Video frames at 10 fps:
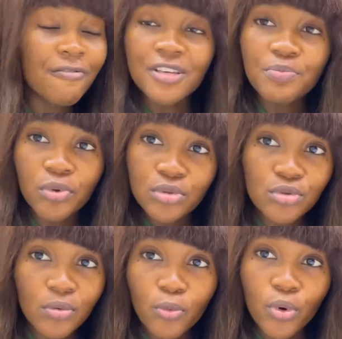respond
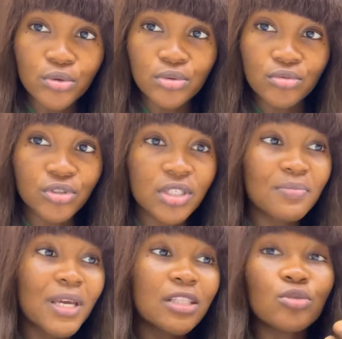so well to
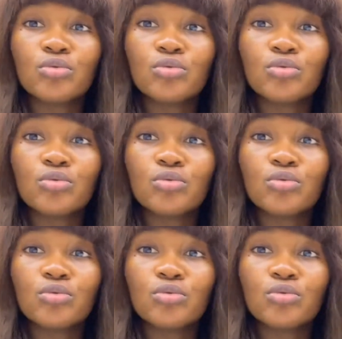treatment.